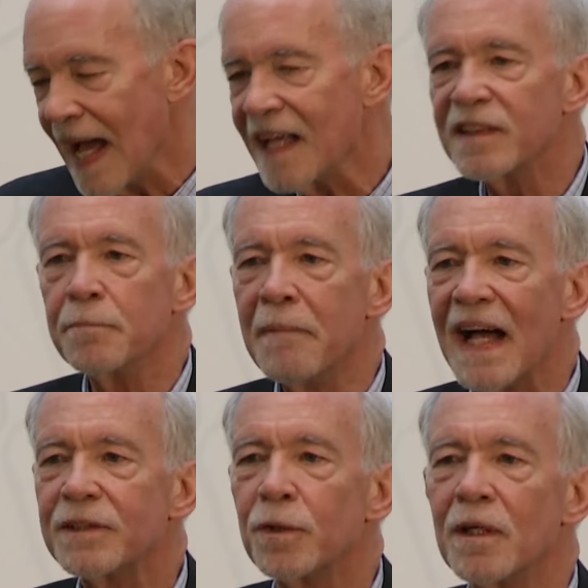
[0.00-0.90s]
As a
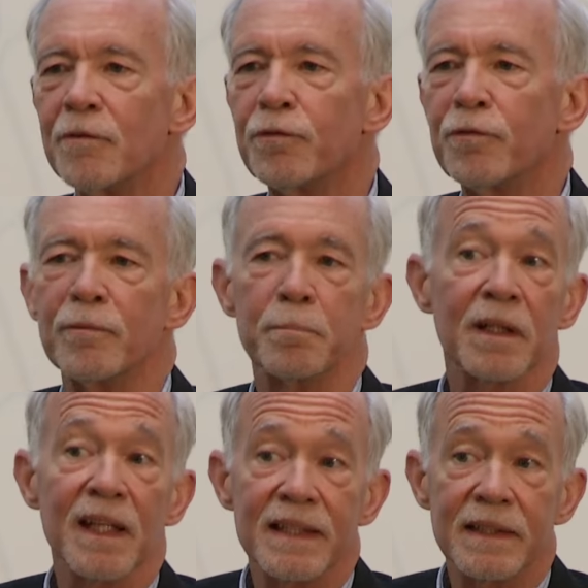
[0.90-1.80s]
matter of
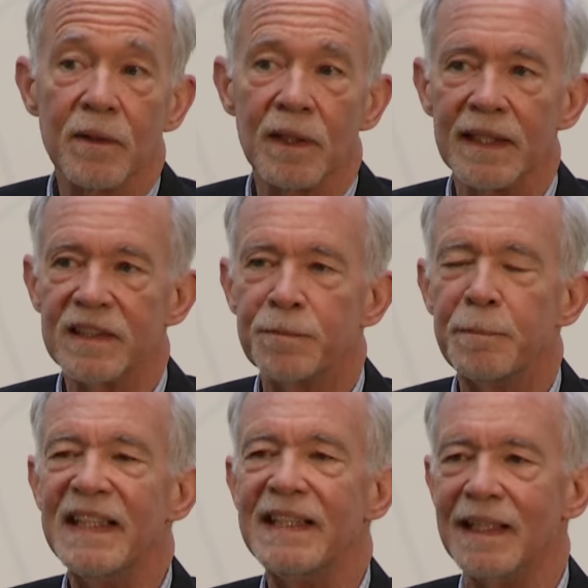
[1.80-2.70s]
political
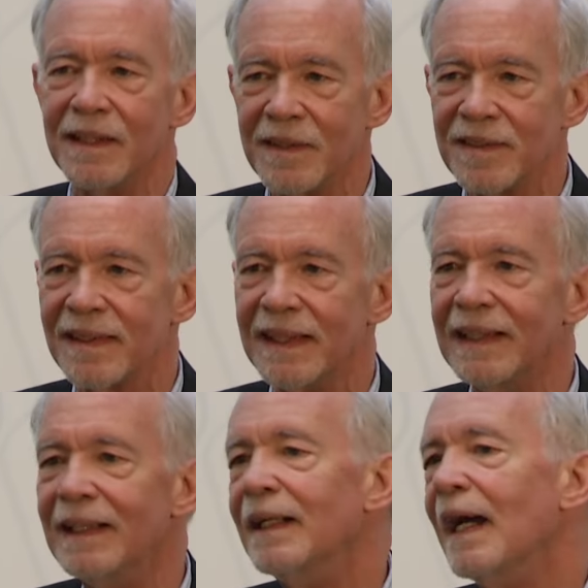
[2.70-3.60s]

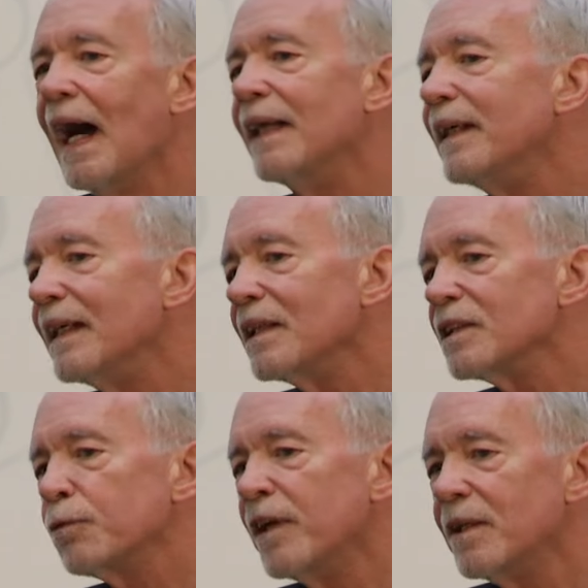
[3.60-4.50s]
expediency, I think
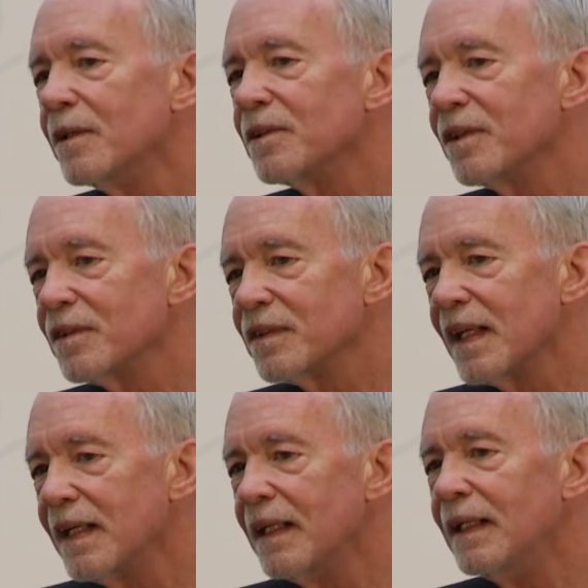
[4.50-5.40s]
it's fair to
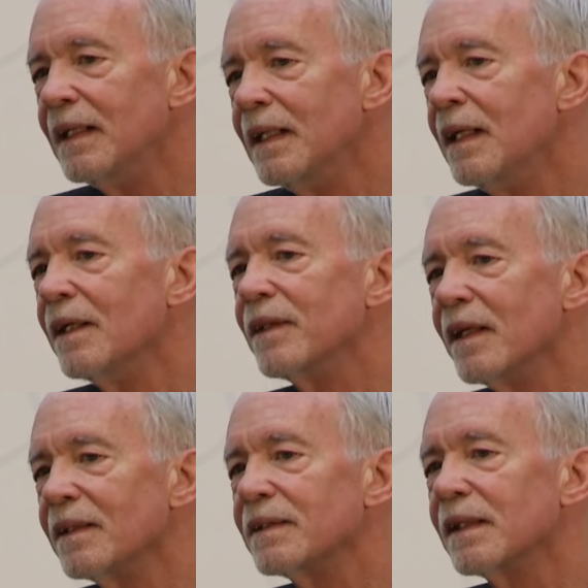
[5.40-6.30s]
say
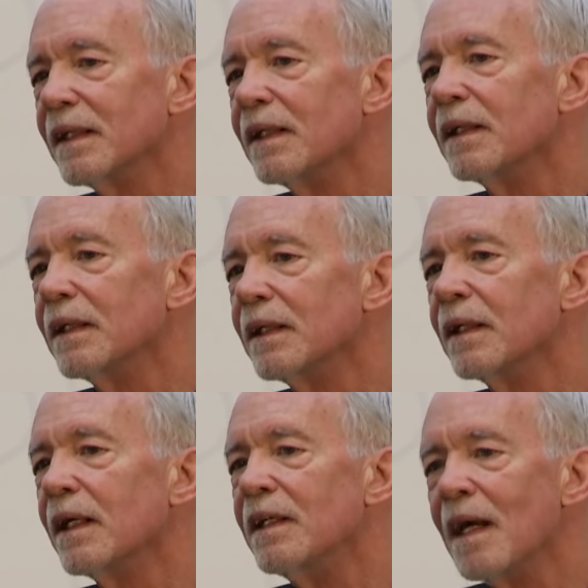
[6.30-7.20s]
that
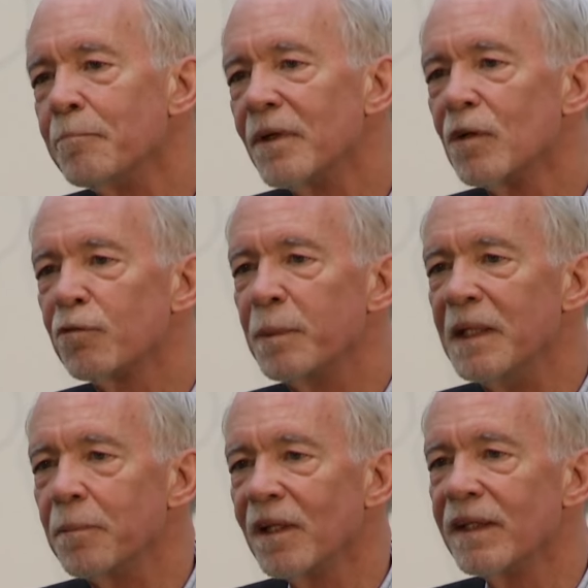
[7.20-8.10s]
uh, a number of
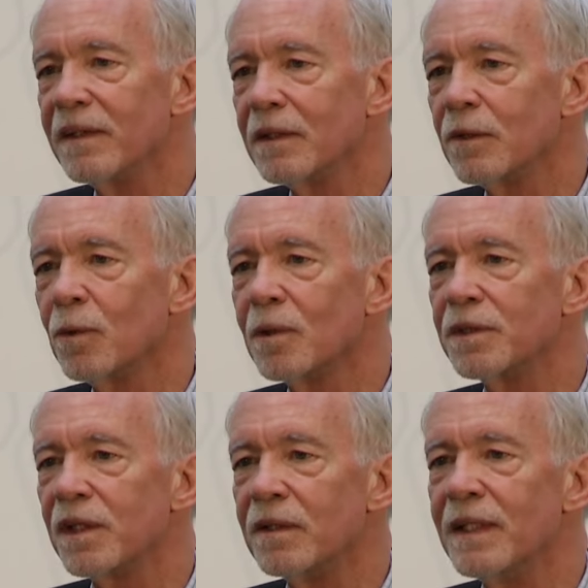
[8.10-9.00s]
people in the
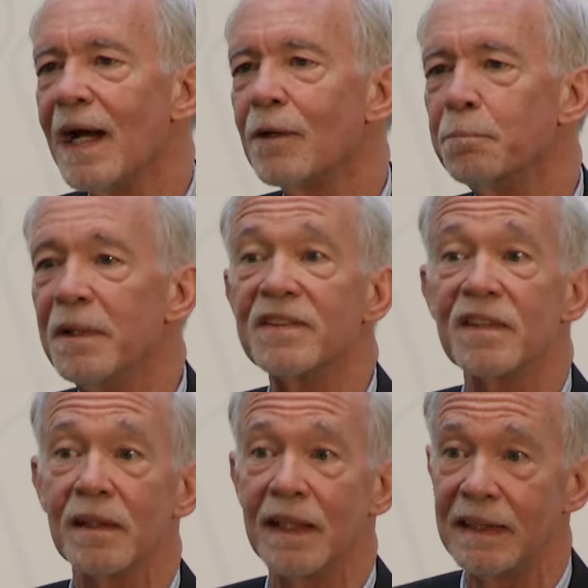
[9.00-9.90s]
court are now
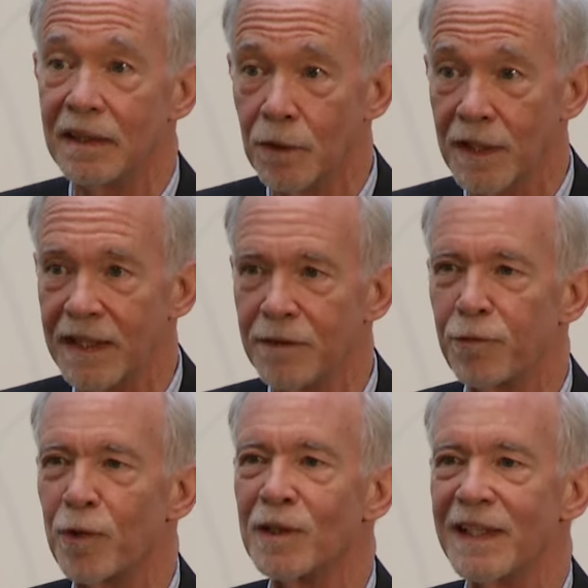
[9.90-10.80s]
busily looking
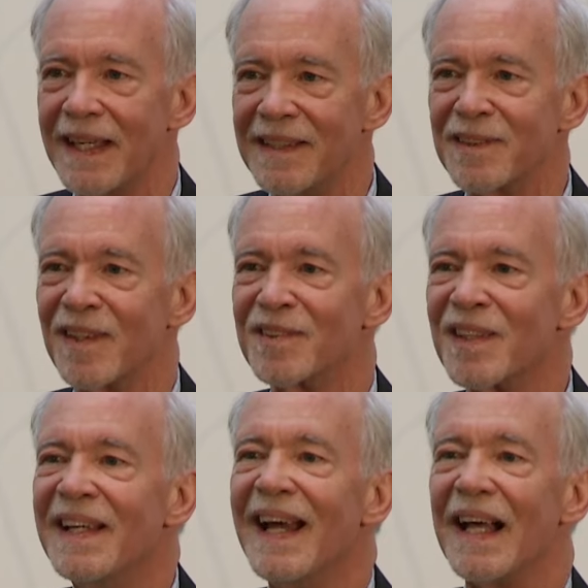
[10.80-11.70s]
for cases
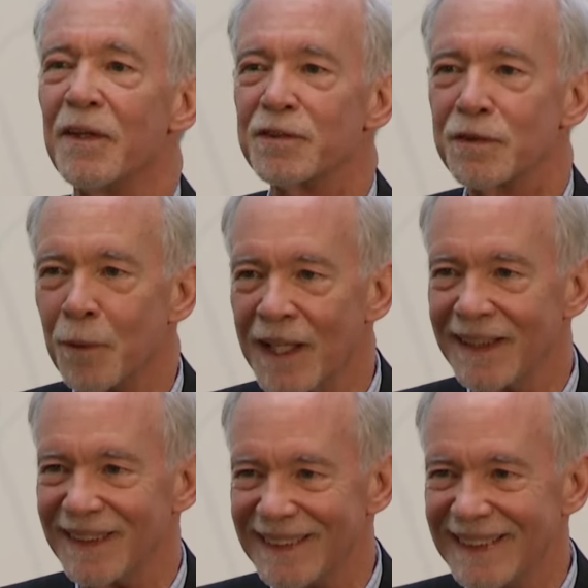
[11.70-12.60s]
elsewhere.